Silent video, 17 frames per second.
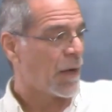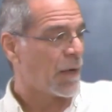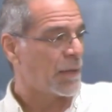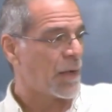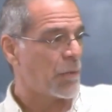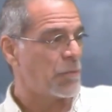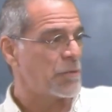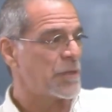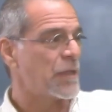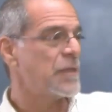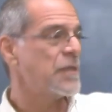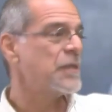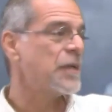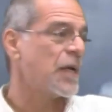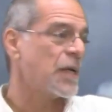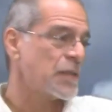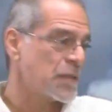and that was a
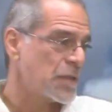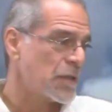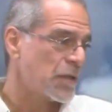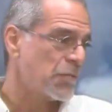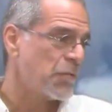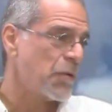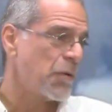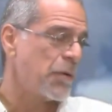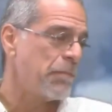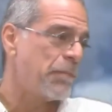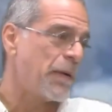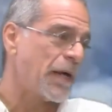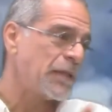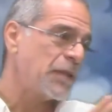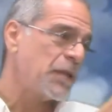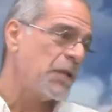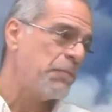disaster. We went
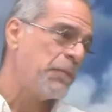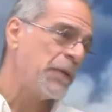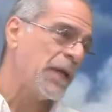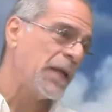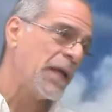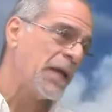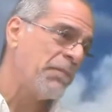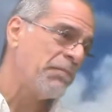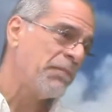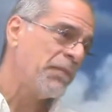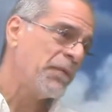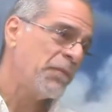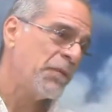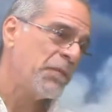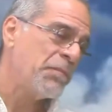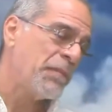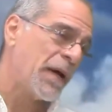back to the PNM
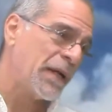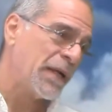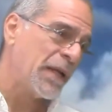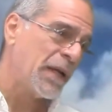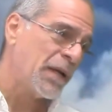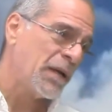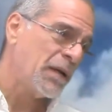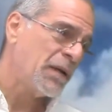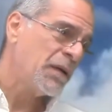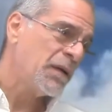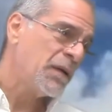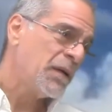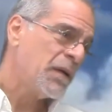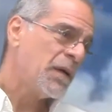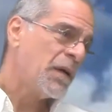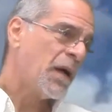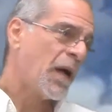with Manning
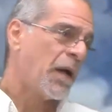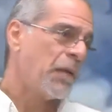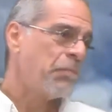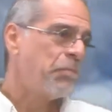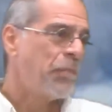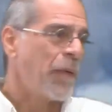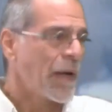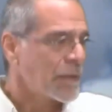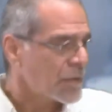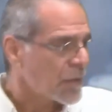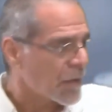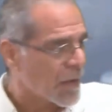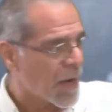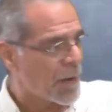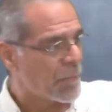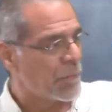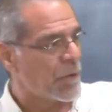and back to
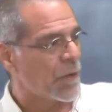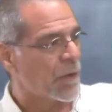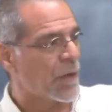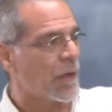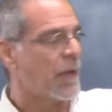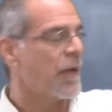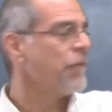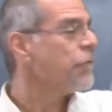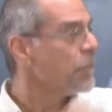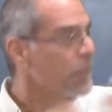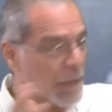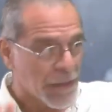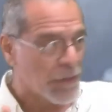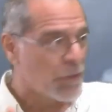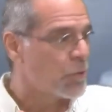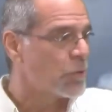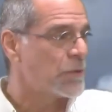Kamala, and
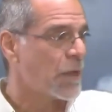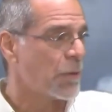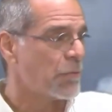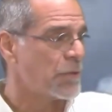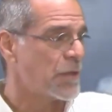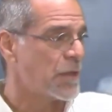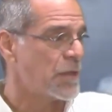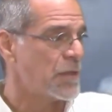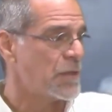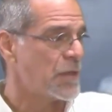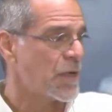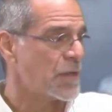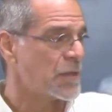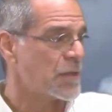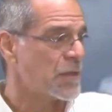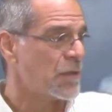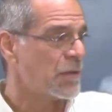everybody knows that was a
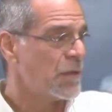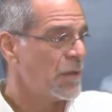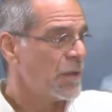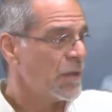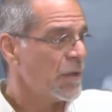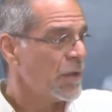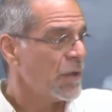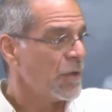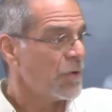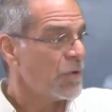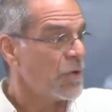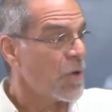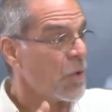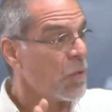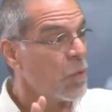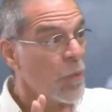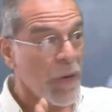disaster.
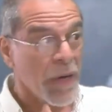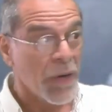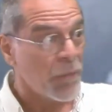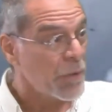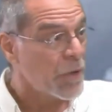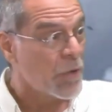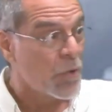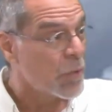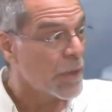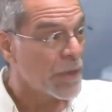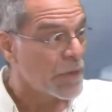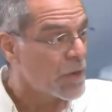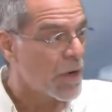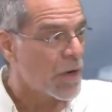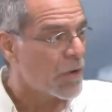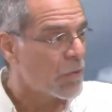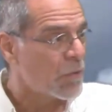Now, where are we going
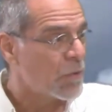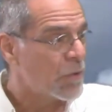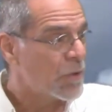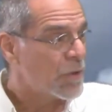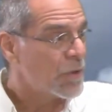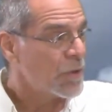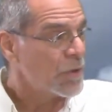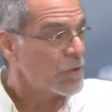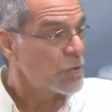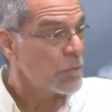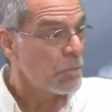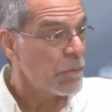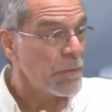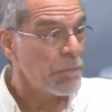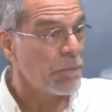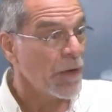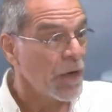now? So
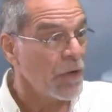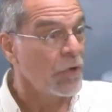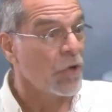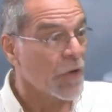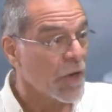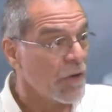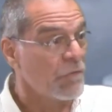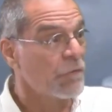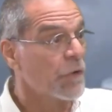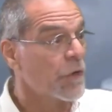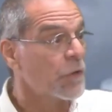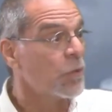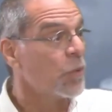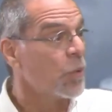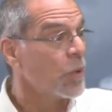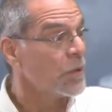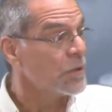people are looking for
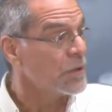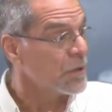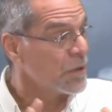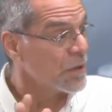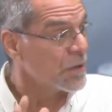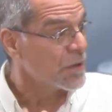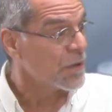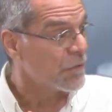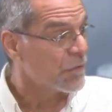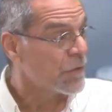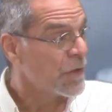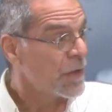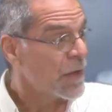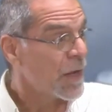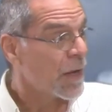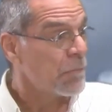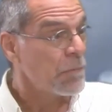an alternative,
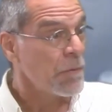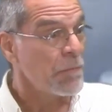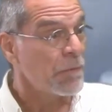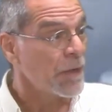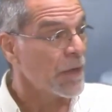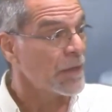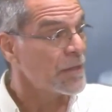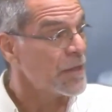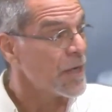and people are